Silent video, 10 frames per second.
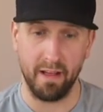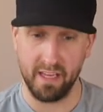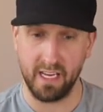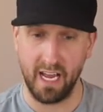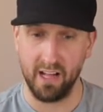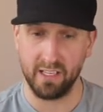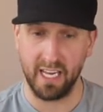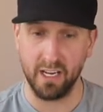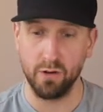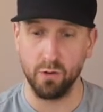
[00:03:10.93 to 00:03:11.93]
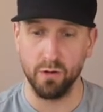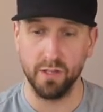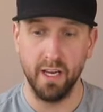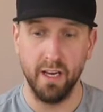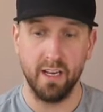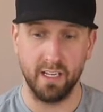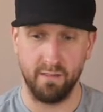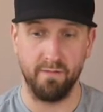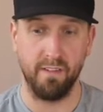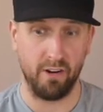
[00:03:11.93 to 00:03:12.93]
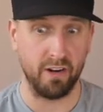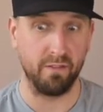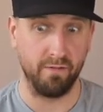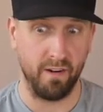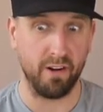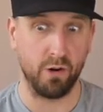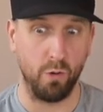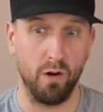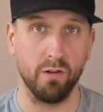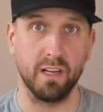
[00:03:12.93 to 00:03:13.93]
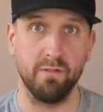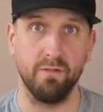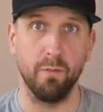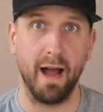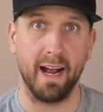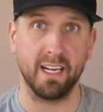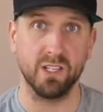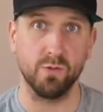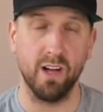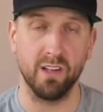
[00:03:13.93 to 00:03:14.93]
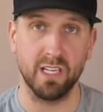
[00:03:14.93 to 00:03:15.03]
I think Alec Ingold is a very, very quality fullback as well.